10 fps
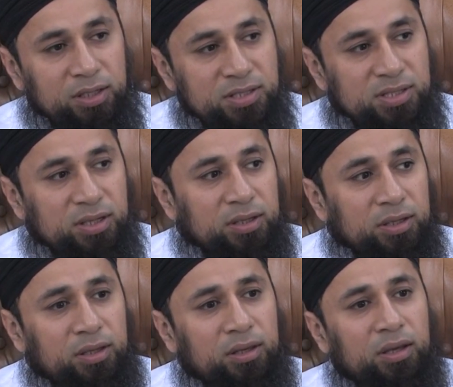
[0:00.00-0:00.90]
his
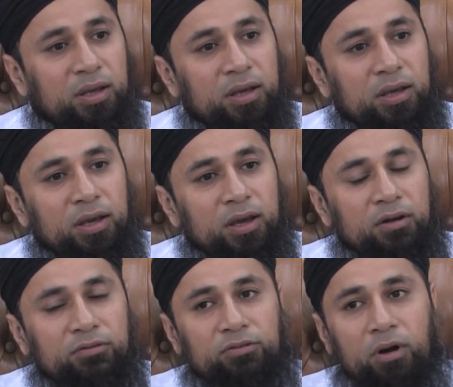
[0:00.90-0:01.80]
Sahih
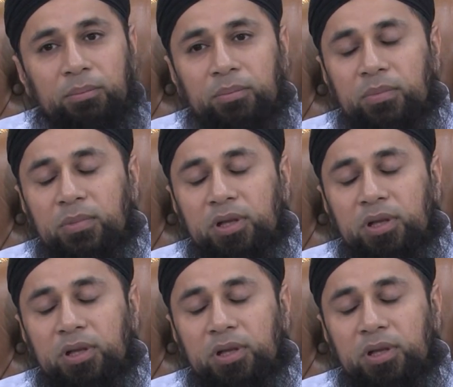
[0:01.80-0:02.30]
from